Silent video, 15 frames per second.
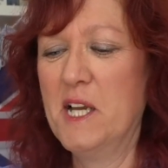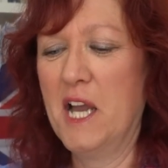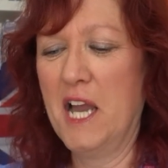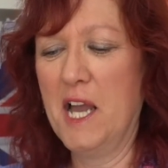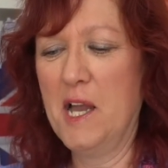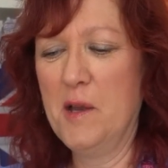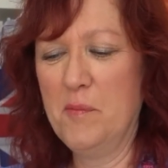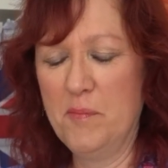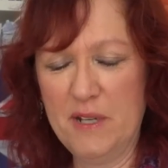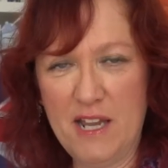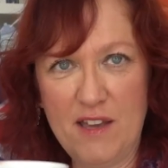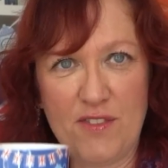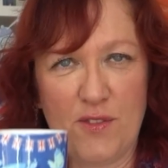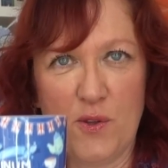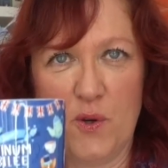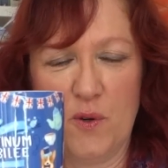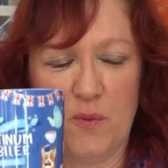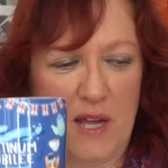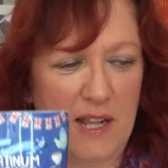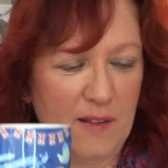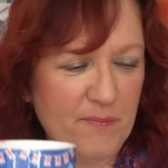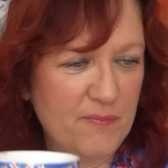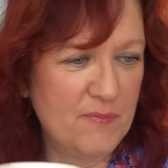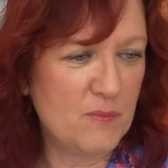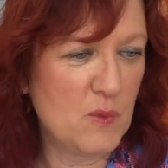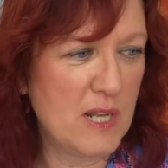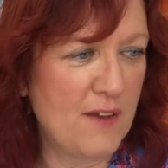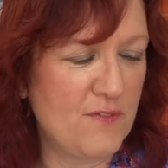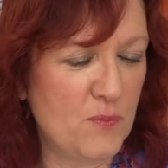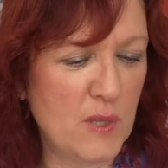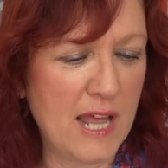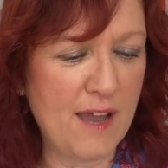But I thought, well, we'll